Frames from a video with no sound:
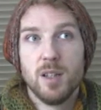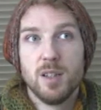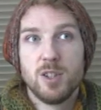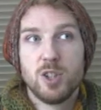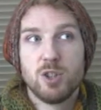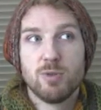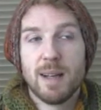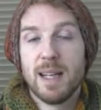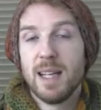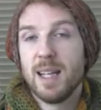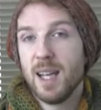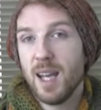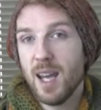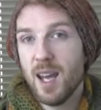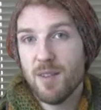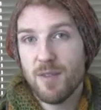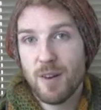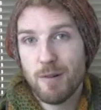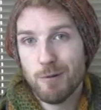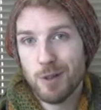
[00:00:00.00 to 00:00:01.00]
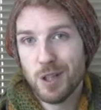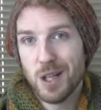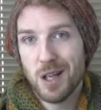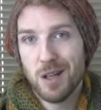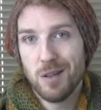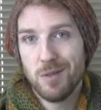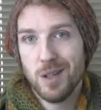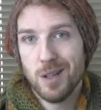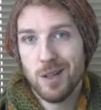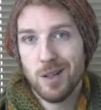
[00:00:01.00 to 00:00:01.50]
shrinking it if I run
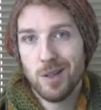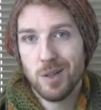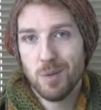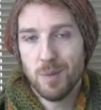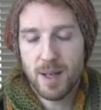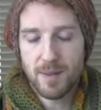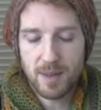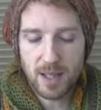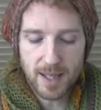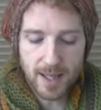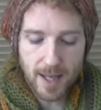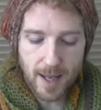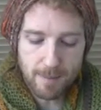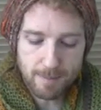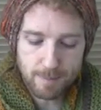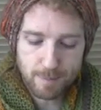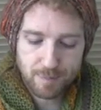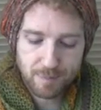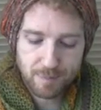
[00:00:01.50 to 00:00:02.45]
out of yarn or whatever like that.